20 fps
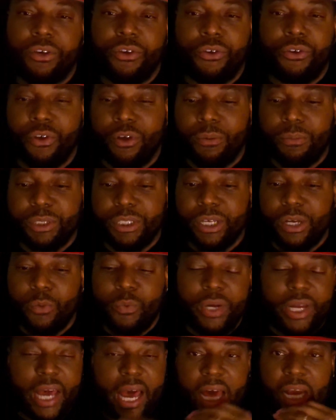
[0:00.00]
you know what I'm saying?
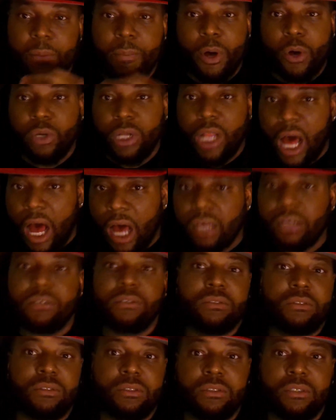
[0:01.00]
We got him on lock,
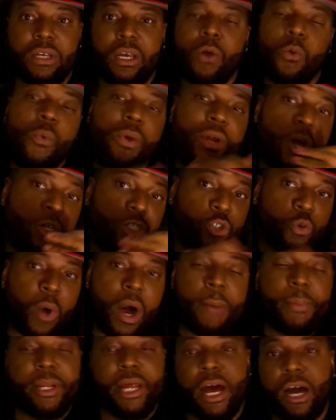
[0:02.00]
and we're going to
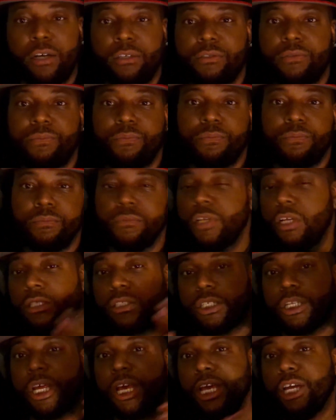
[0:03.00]
swap it out.
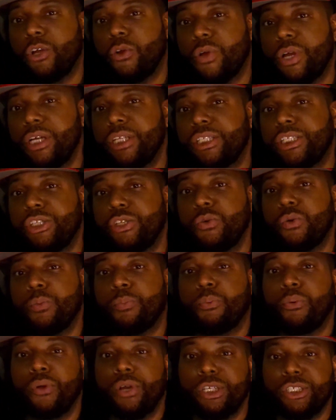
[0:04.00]
So they agreed to do a
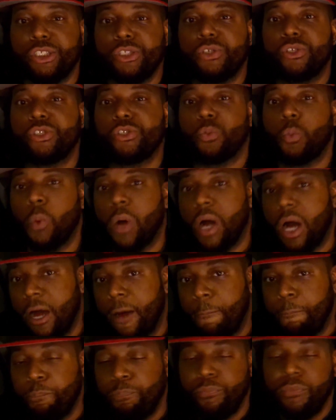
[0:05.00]
prisoner
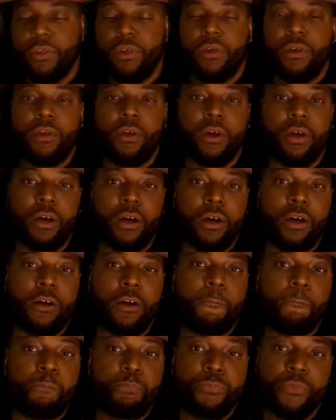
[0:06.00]
swap.
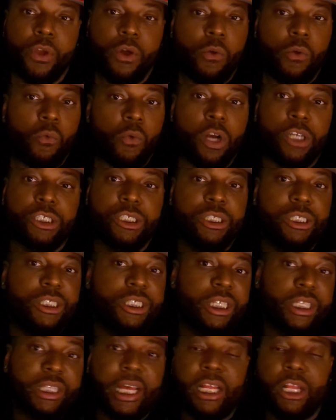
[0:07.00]
Uh, Russia sent their